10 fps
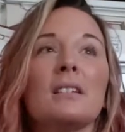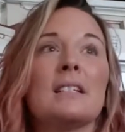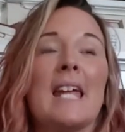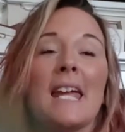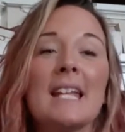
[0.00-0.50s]

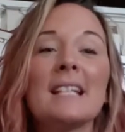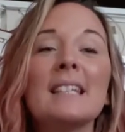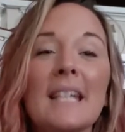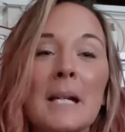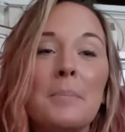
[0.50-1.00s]
taking the
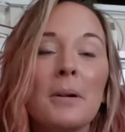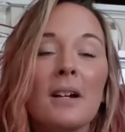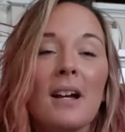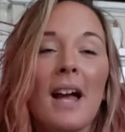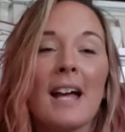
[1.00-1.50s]
leap,
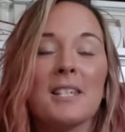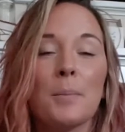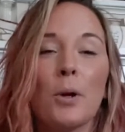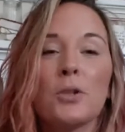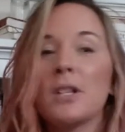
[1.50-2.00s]
as
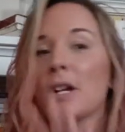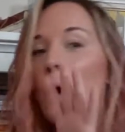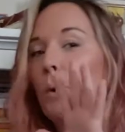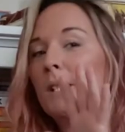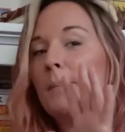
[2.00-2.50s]
opposed to like
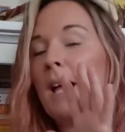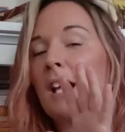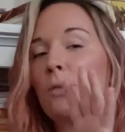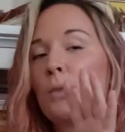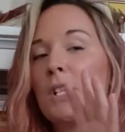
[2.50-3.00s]
holding
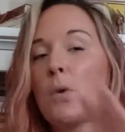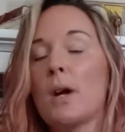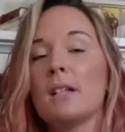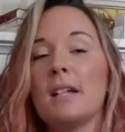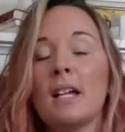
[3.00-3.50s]
back and
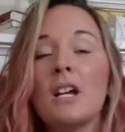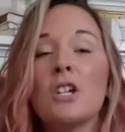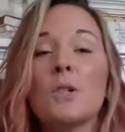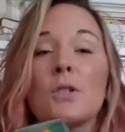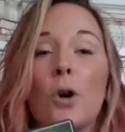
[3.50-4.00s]
recoiling.
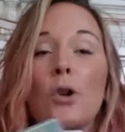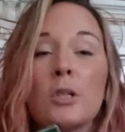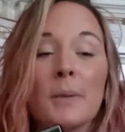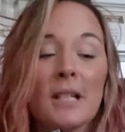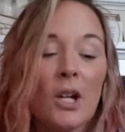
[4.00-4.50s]
So it's
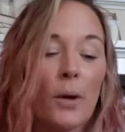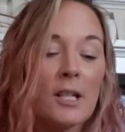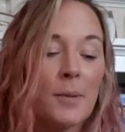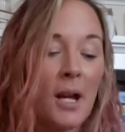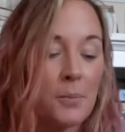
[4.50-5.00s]
ultimately going
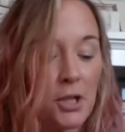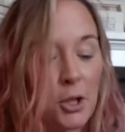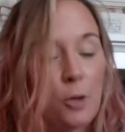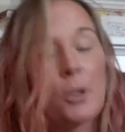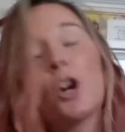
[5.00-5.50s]
to be up to
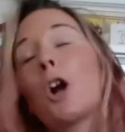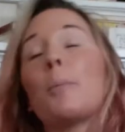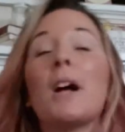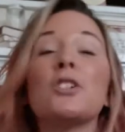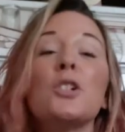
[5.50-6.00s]
you. But card
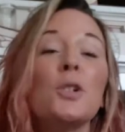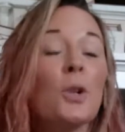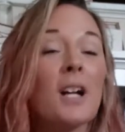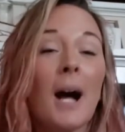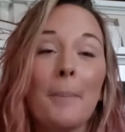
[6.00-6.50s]
pile 2, your
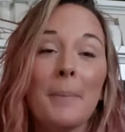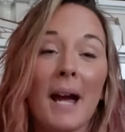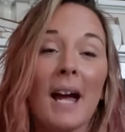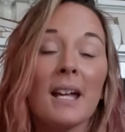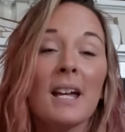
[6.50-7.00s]

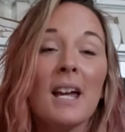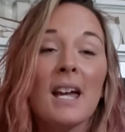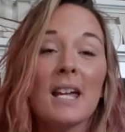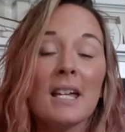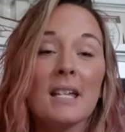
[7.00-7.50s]
comeback
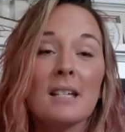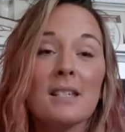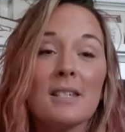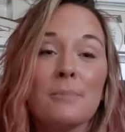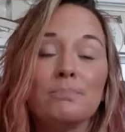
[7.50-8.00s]

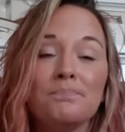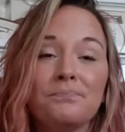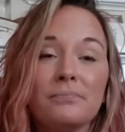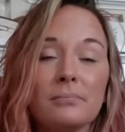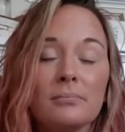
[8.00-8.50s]
is
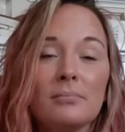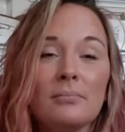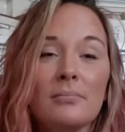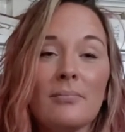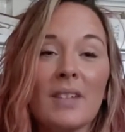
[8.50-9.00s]

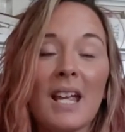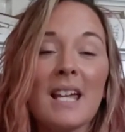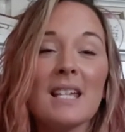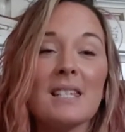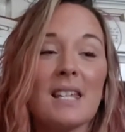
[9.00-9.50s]

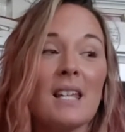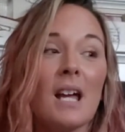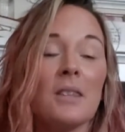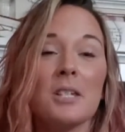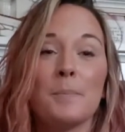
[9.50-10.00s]

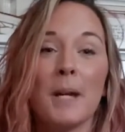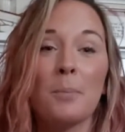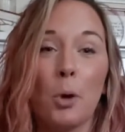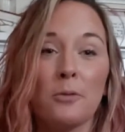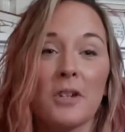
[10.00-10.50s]
this big,
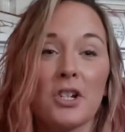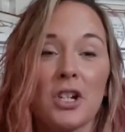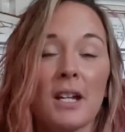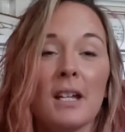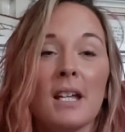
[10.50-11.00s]
bold
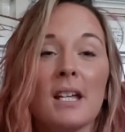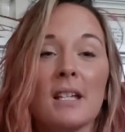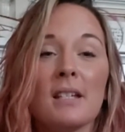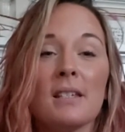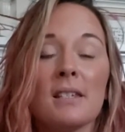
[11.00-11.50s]
vision,
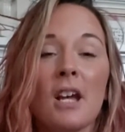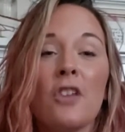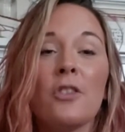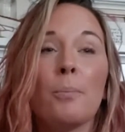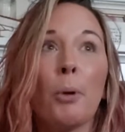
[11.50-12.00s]
is
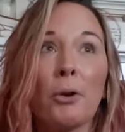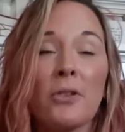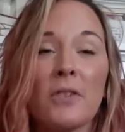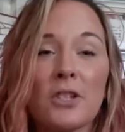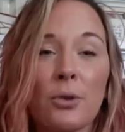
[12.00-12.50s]
the birth
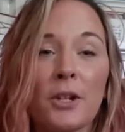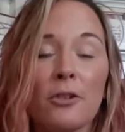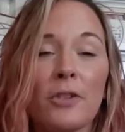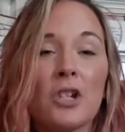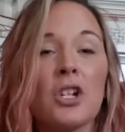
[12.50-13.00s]
of this
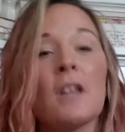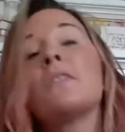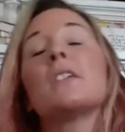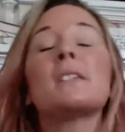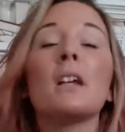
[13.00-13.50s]
greater
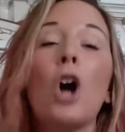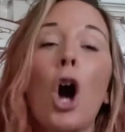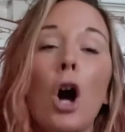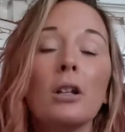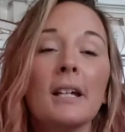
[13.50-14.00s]
vision, this
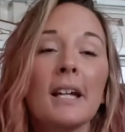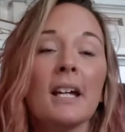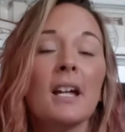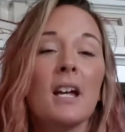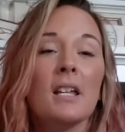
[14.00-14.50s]

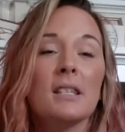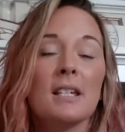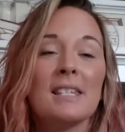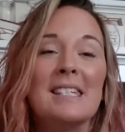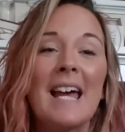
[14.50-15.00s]
calling,
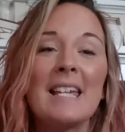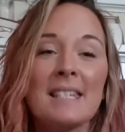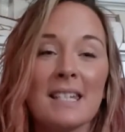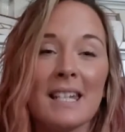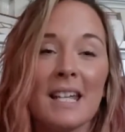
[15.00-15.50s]
this
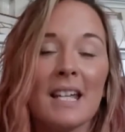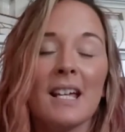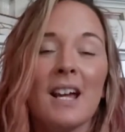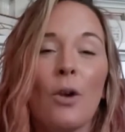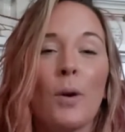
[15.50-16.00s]

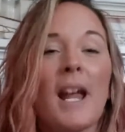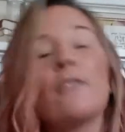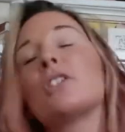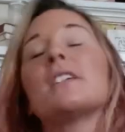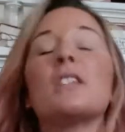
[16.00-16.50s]
destiny,
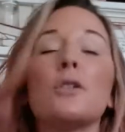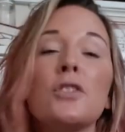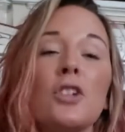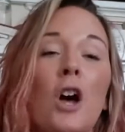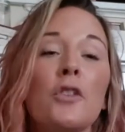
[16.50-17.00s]
whatever it is that you've
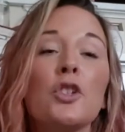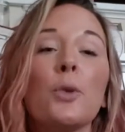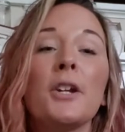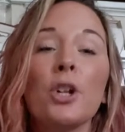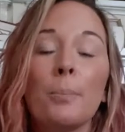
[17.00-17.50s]
sought, this
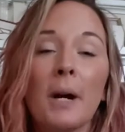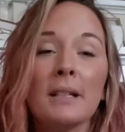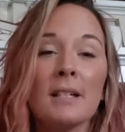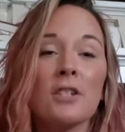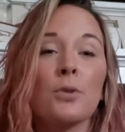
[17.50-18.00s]
greater
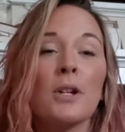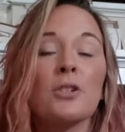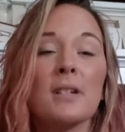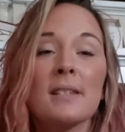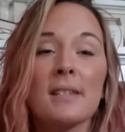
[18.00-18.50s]
abundance, this greater
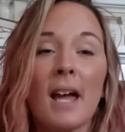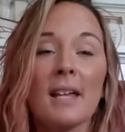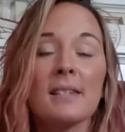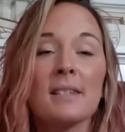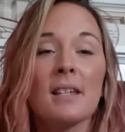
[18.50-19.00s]

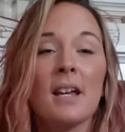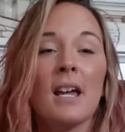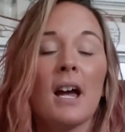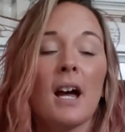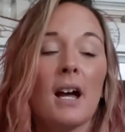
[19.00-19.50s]
success.
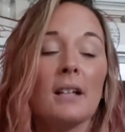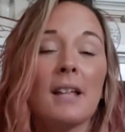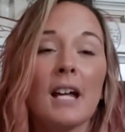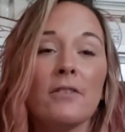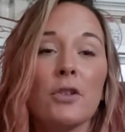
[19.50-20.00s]
A
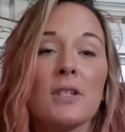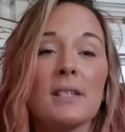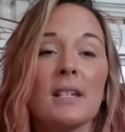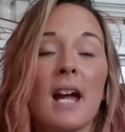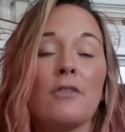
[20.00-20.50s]
lot of you, this is
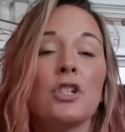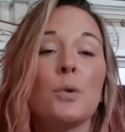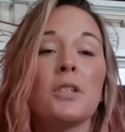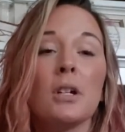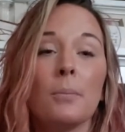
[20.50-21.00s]
going to have to do
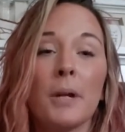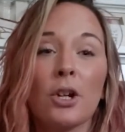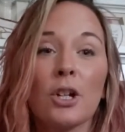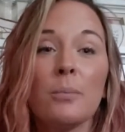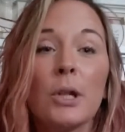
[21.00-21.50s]
with a
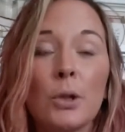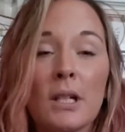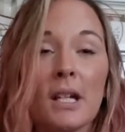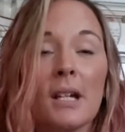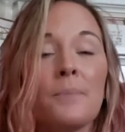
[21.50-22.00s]
bigger
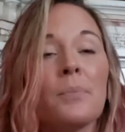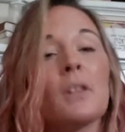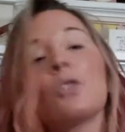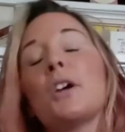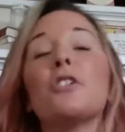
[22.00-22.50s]
community,
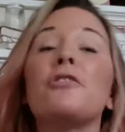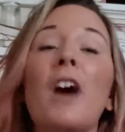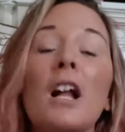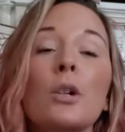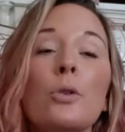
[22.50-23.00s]
greater
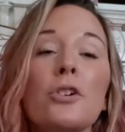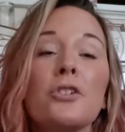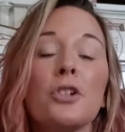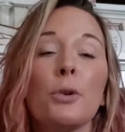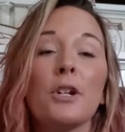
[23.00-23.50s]

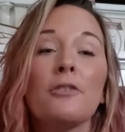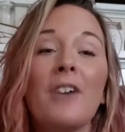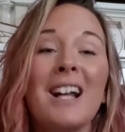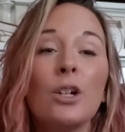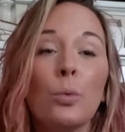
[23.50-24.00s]
followers, a greater
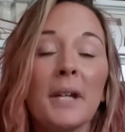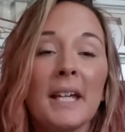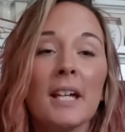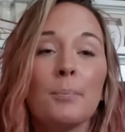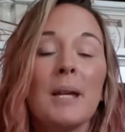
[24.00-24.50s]

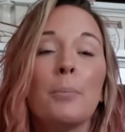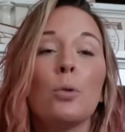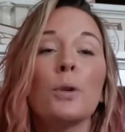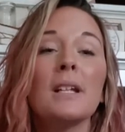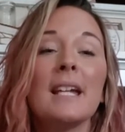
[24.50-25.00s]
following,
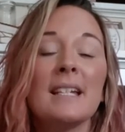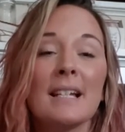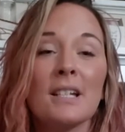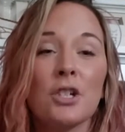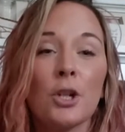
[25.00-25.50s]
people really
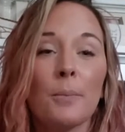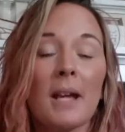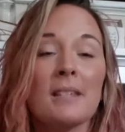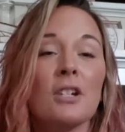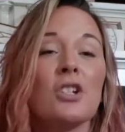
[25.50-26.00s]
connecting to your
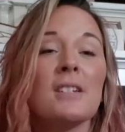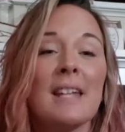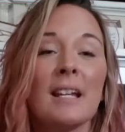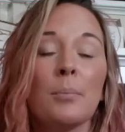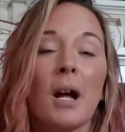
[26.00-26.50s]
message and
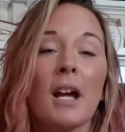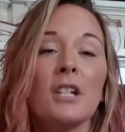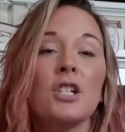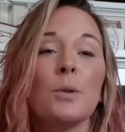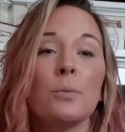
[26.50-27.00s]
standing
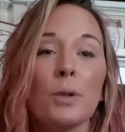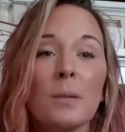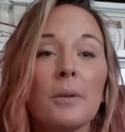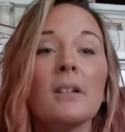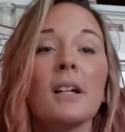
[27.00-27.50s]
behind you and really
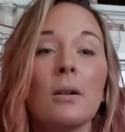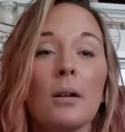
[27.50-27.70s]
building